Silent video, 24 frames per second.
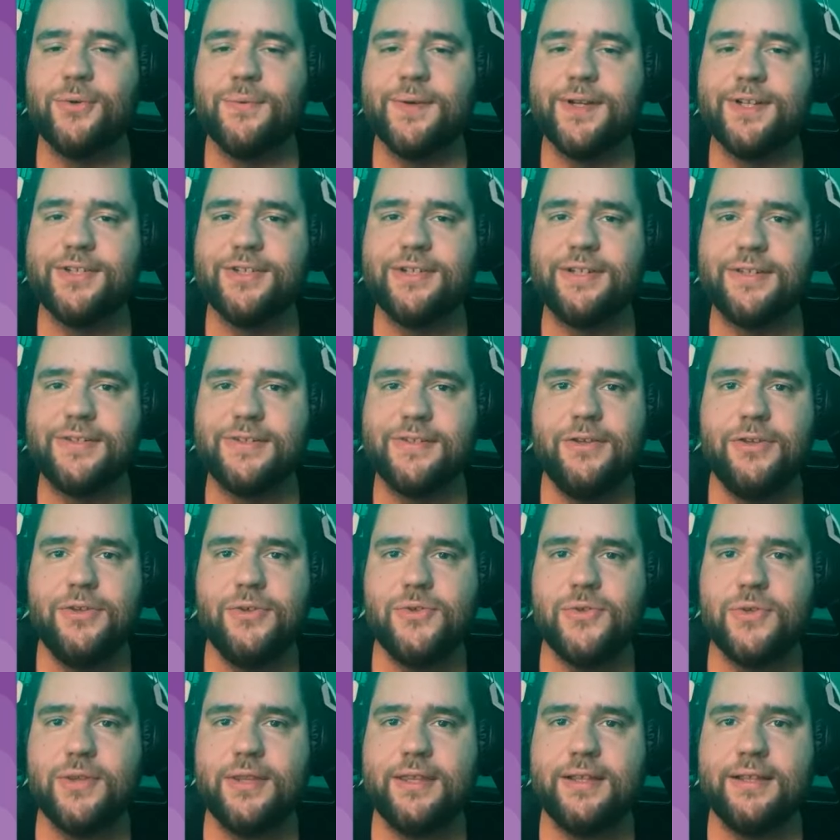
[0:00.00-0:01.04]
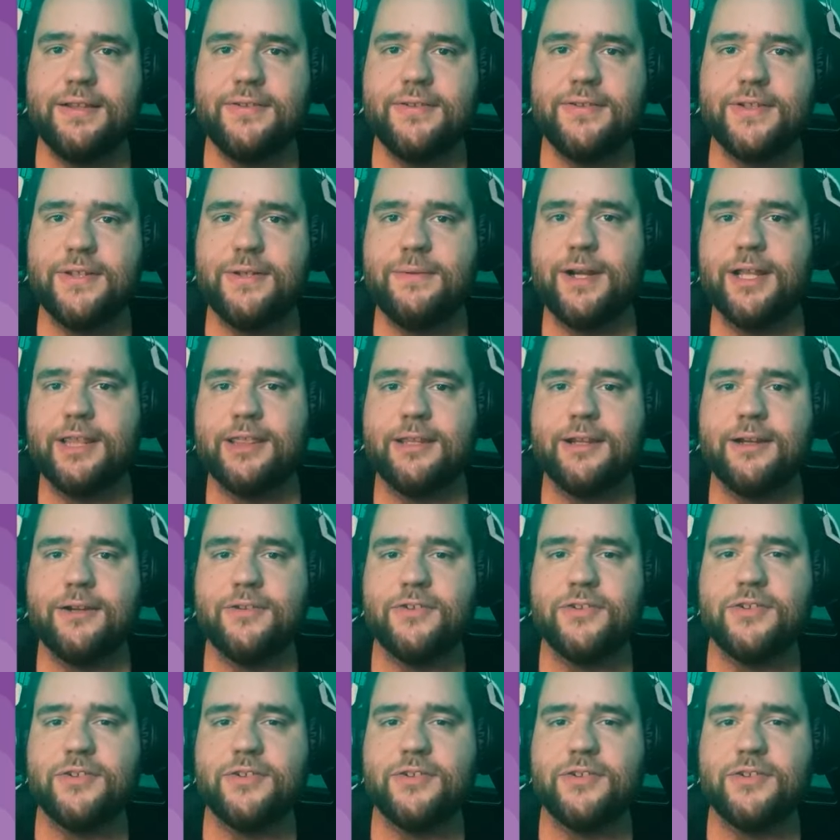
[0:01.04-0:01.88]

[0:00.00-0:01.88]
which is usually listed right there.